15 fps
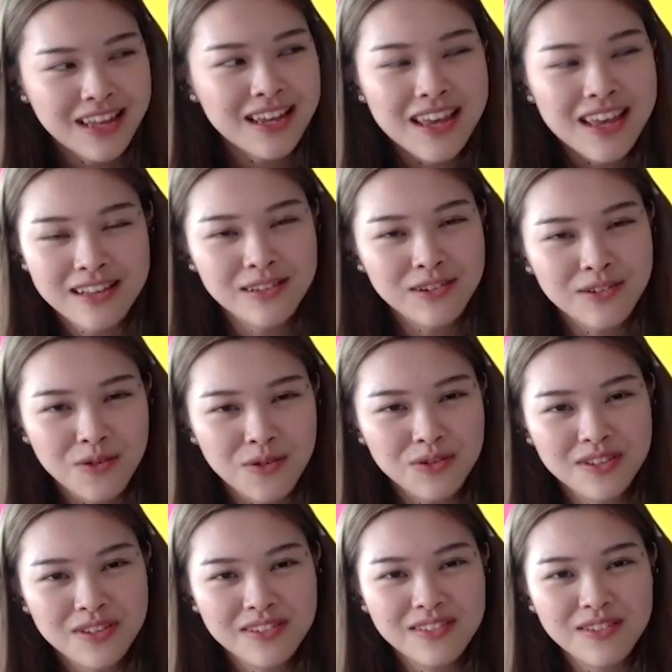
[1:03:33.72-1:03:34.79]
it as it
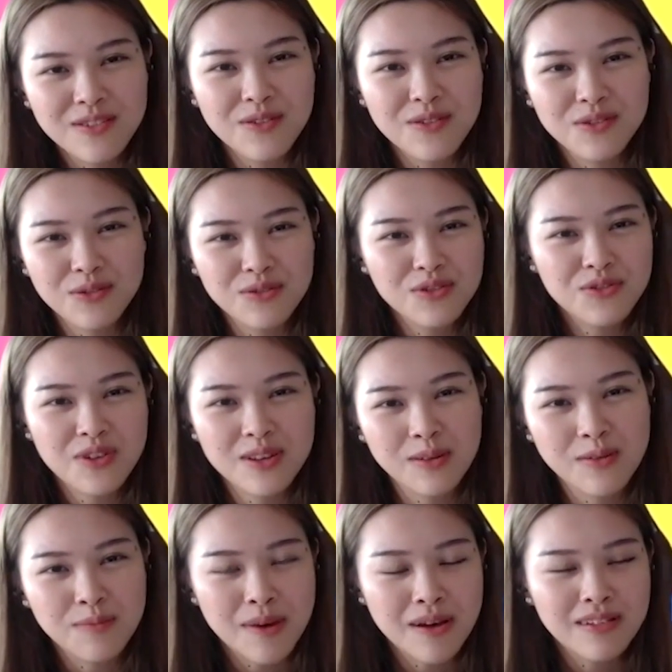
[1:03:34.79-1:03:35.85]
goes. Don't stress
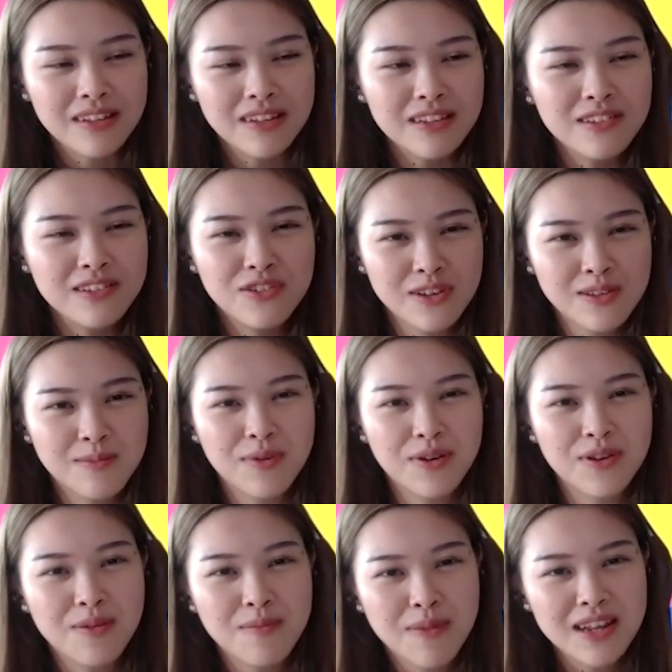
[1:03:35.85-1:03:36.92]
about it. It's just
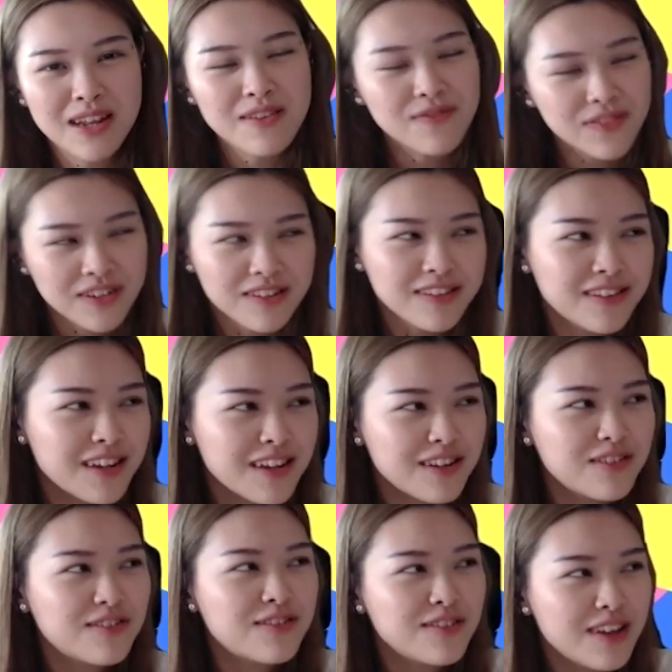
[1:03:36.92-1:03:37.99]
about your money first, and it's